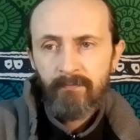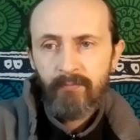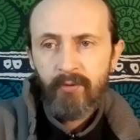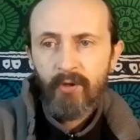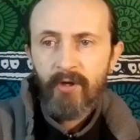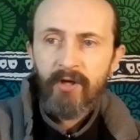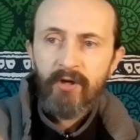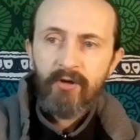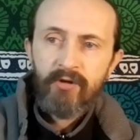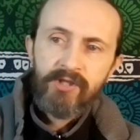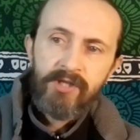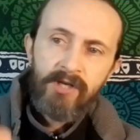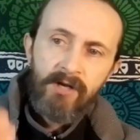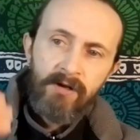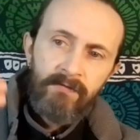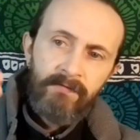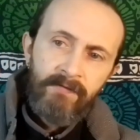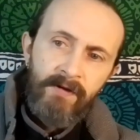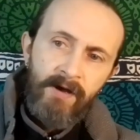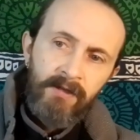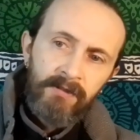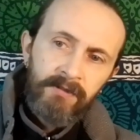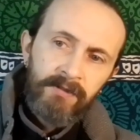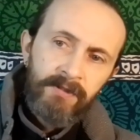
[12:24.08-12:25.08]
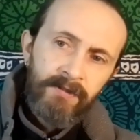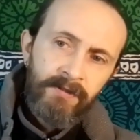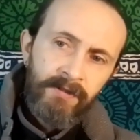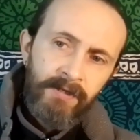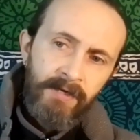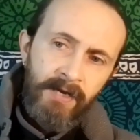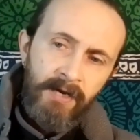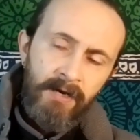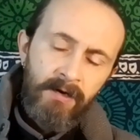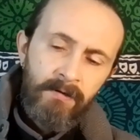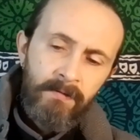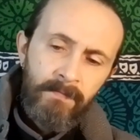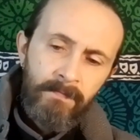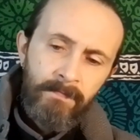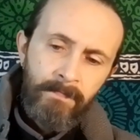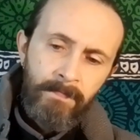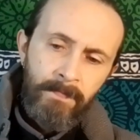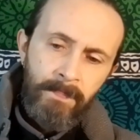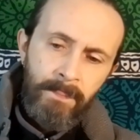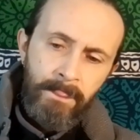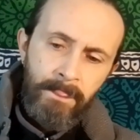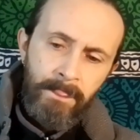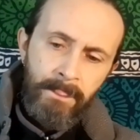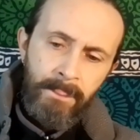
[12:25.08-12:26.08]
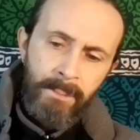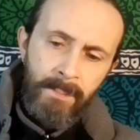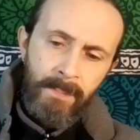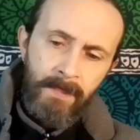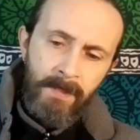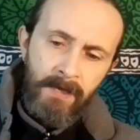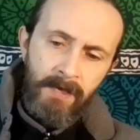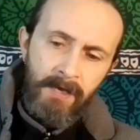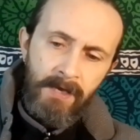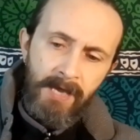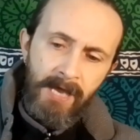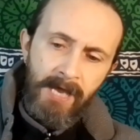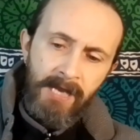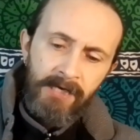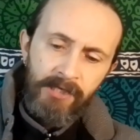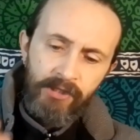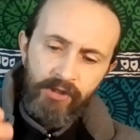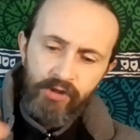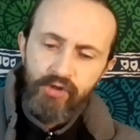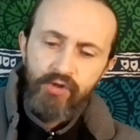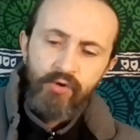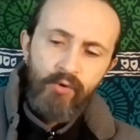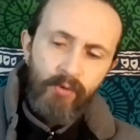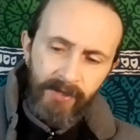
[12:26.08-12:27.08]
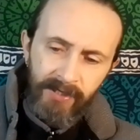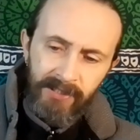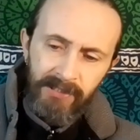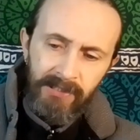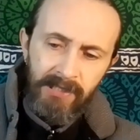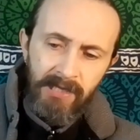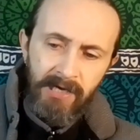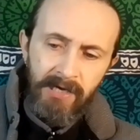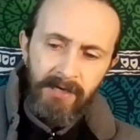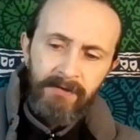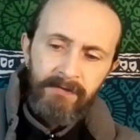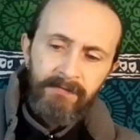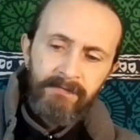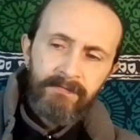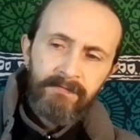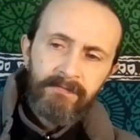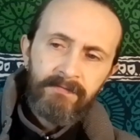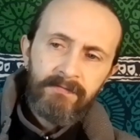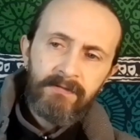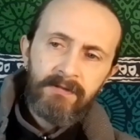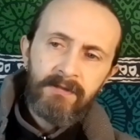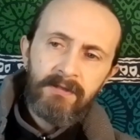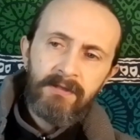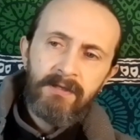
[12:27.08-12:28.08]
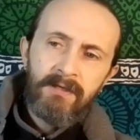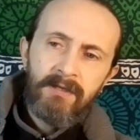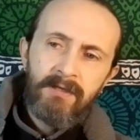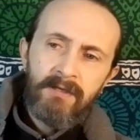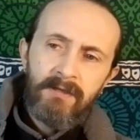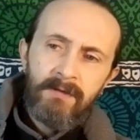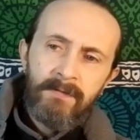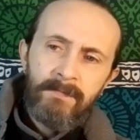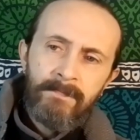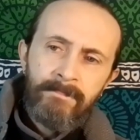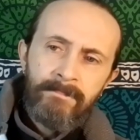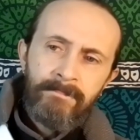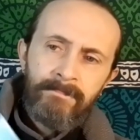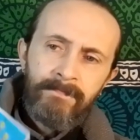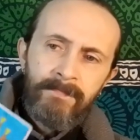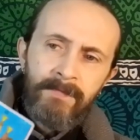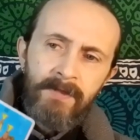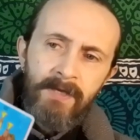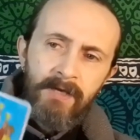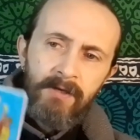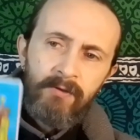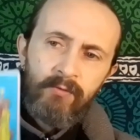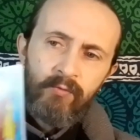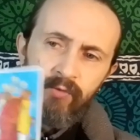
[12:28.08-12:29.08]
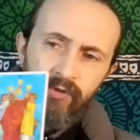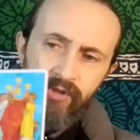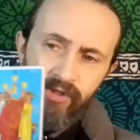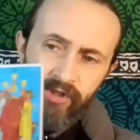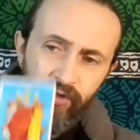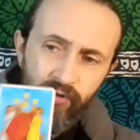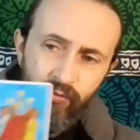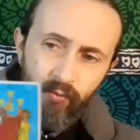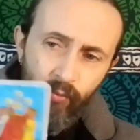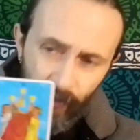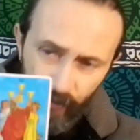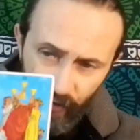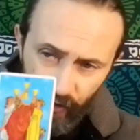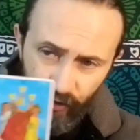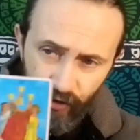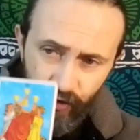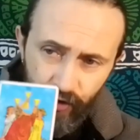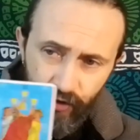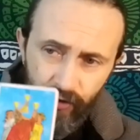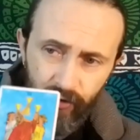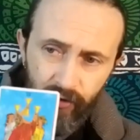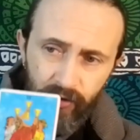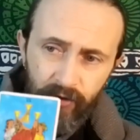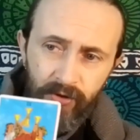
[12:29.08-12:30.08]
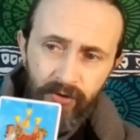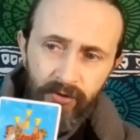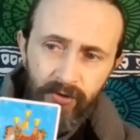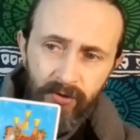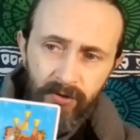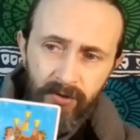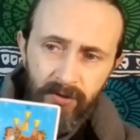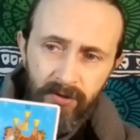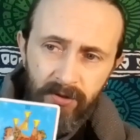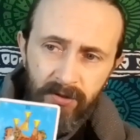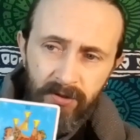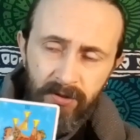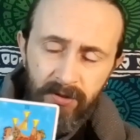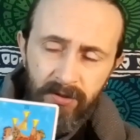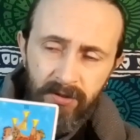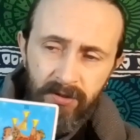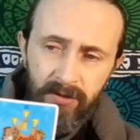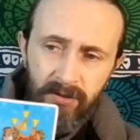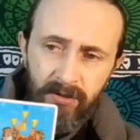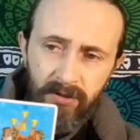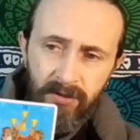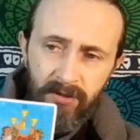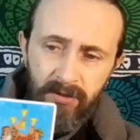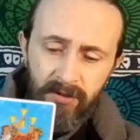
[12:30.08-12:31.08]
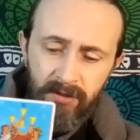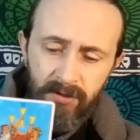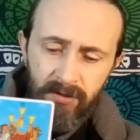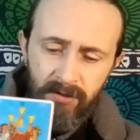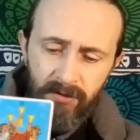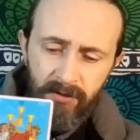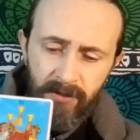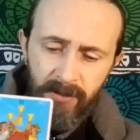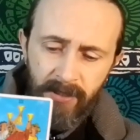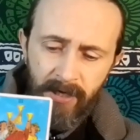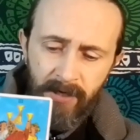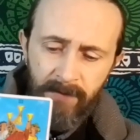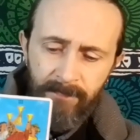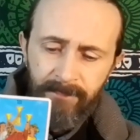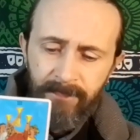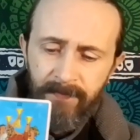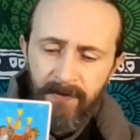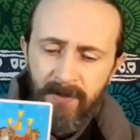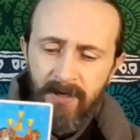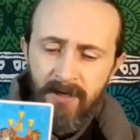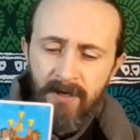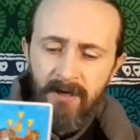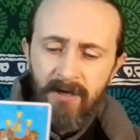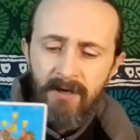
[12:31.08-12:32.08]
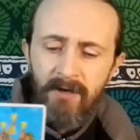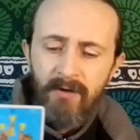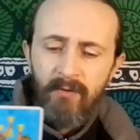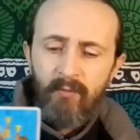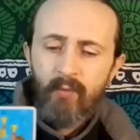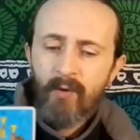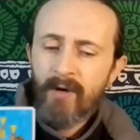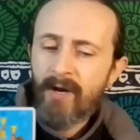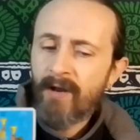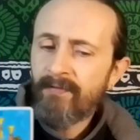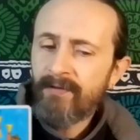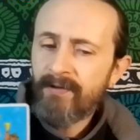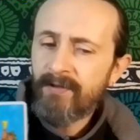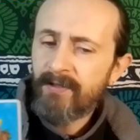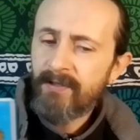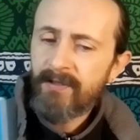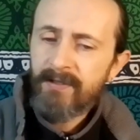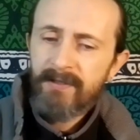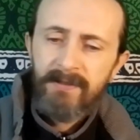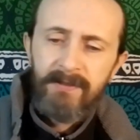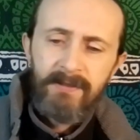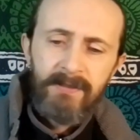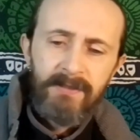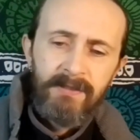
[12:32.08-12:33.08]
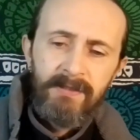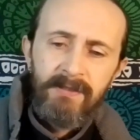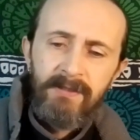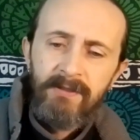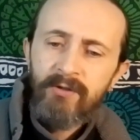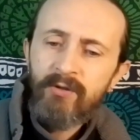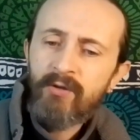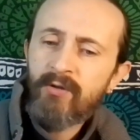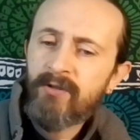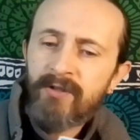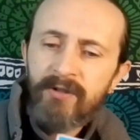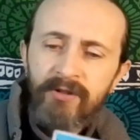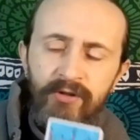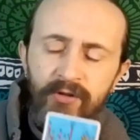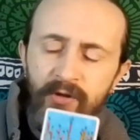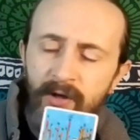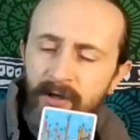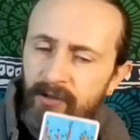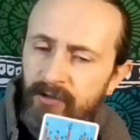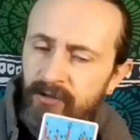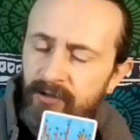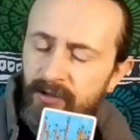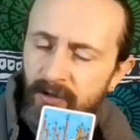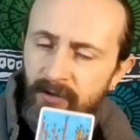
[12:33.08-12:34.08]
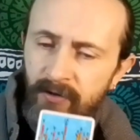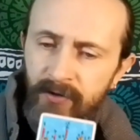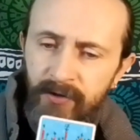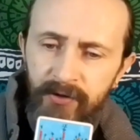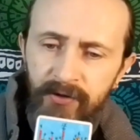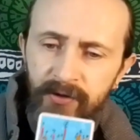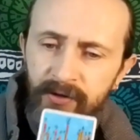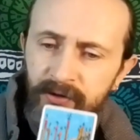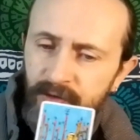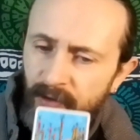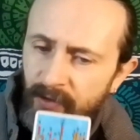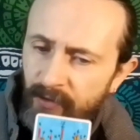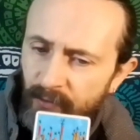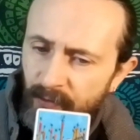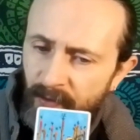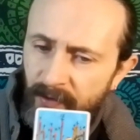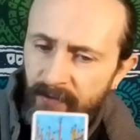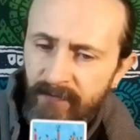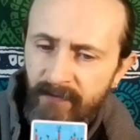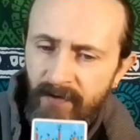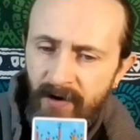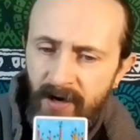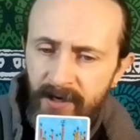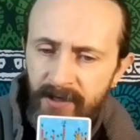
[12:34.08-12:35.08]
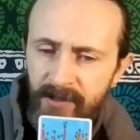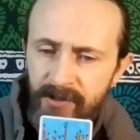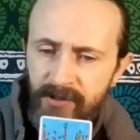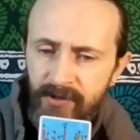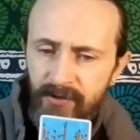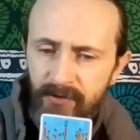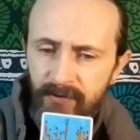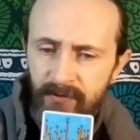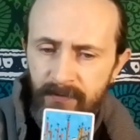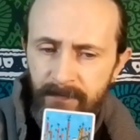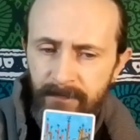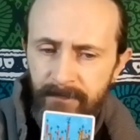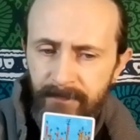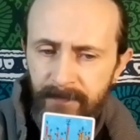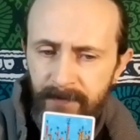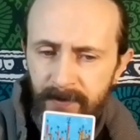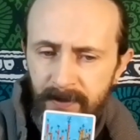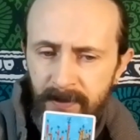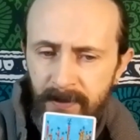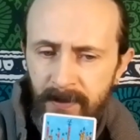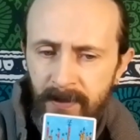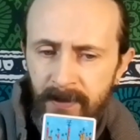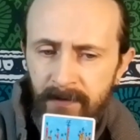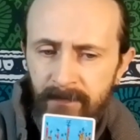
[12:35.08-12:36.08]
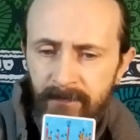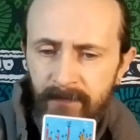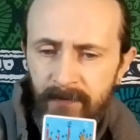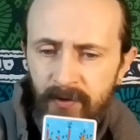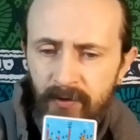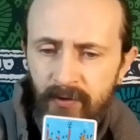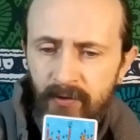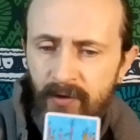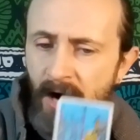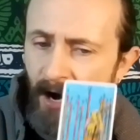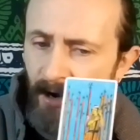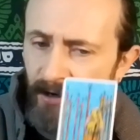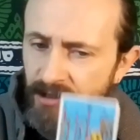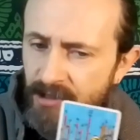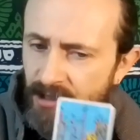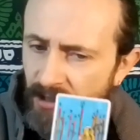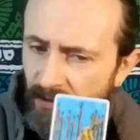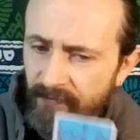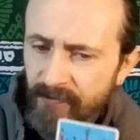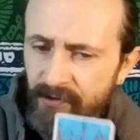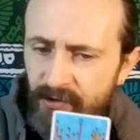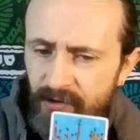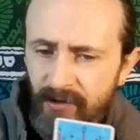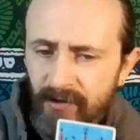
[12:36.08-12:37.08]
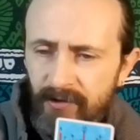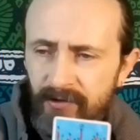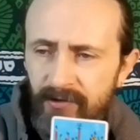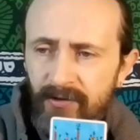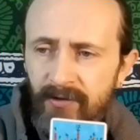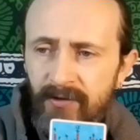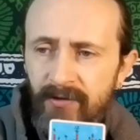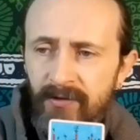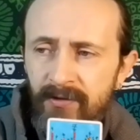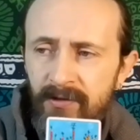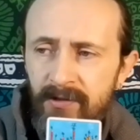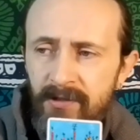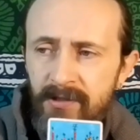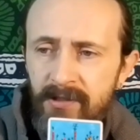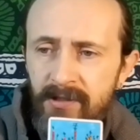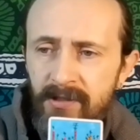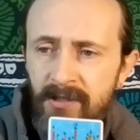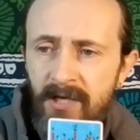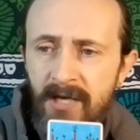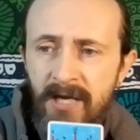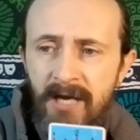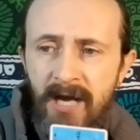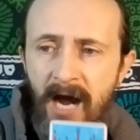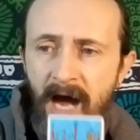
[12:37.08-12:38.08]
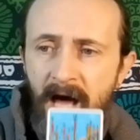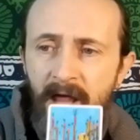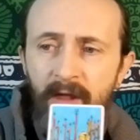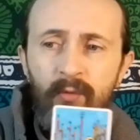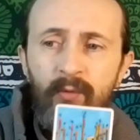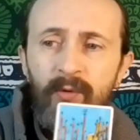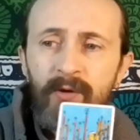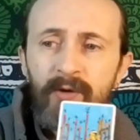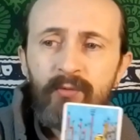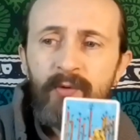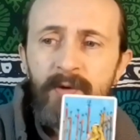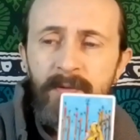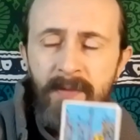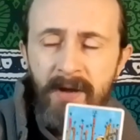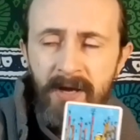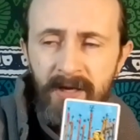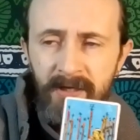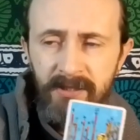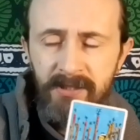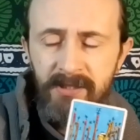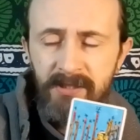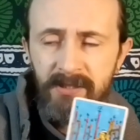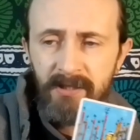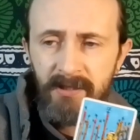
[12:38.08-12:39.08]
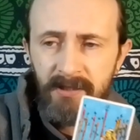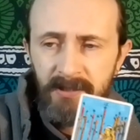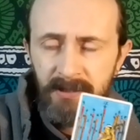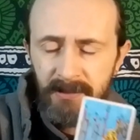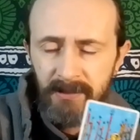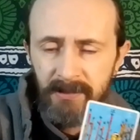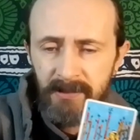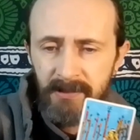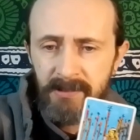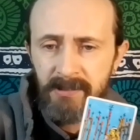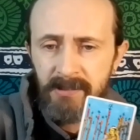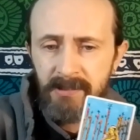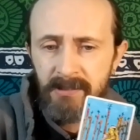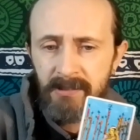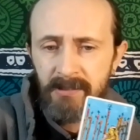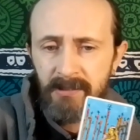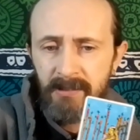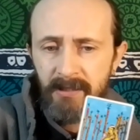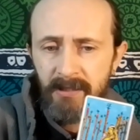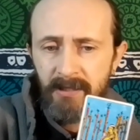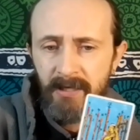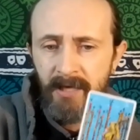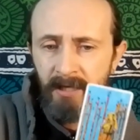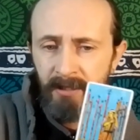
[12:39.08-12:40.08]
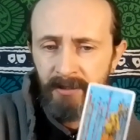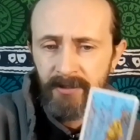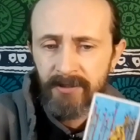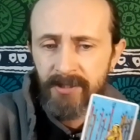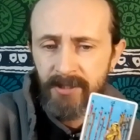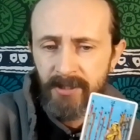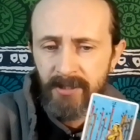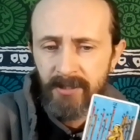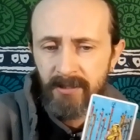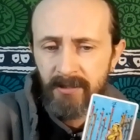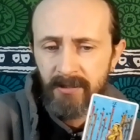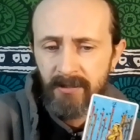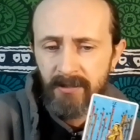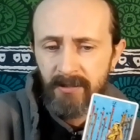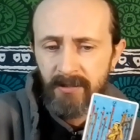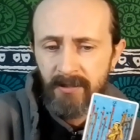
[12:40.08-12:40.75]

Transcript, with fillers: putting yourself out there now and enjoying life, which is what you should do, okay? Whatever you, they're trying to tell you, they're trying to advise you. Okay, your higher self is trying to tell you this. I don't want to remain stuck in this energy.